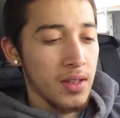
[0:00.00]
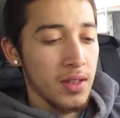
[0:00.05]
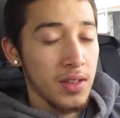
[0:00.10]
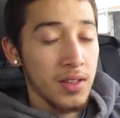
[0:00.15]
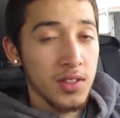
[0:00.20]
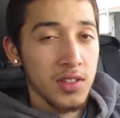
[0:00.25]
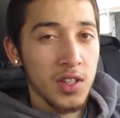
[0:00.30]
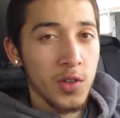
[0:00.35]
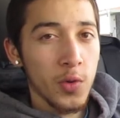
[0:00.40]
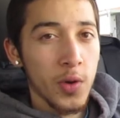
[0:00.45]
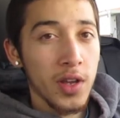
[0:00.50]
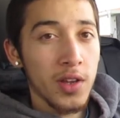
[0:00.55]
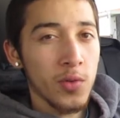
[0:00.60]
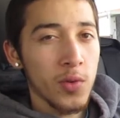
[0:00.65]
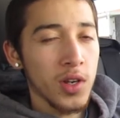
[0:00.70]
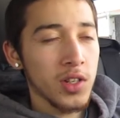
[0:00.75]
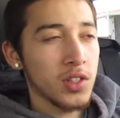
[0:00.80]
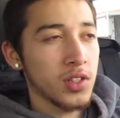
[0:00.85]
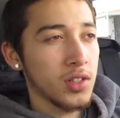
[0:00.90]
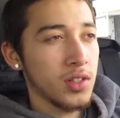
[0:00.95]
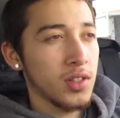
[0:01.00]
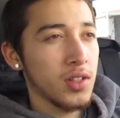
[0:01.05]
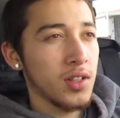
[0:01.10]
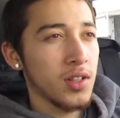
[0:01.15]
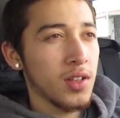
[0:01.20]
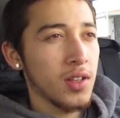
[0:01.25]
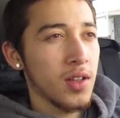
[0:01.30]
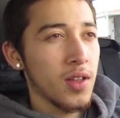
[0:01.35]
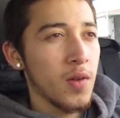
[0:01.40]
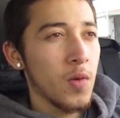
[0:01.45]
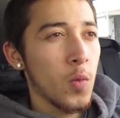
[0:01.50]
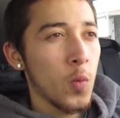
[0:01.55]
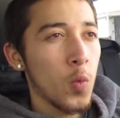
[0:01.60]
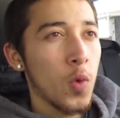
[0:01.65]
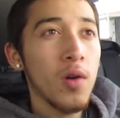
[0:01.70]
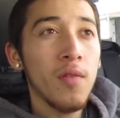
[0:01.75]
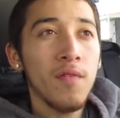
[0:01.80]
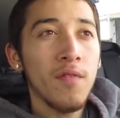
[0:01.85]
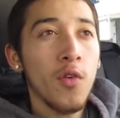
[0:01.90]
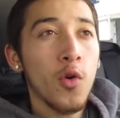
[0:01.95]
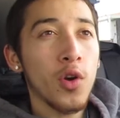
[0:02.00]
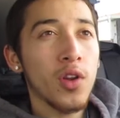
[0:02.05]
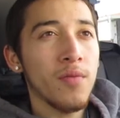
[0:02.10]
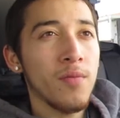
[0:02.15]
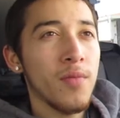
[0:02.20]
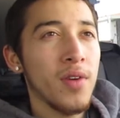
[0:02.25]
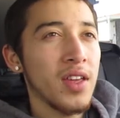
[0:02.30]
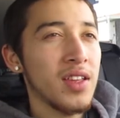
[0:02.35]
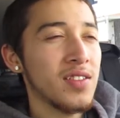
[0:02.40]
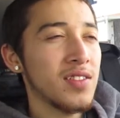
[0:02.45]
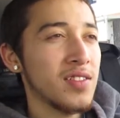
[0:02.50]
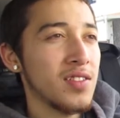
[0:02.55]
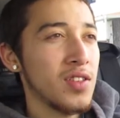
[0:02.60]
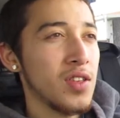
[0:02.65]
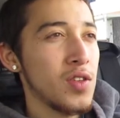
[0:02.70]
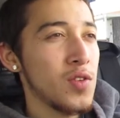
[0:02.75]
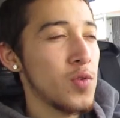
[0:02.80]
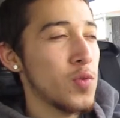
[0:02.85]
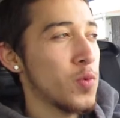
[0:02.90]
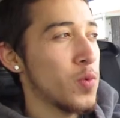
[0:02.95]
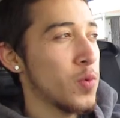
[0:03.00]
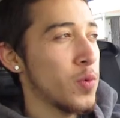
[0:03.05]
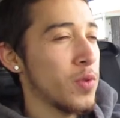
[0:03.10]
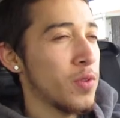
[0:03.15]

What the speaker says: This is a great question. What motivates you?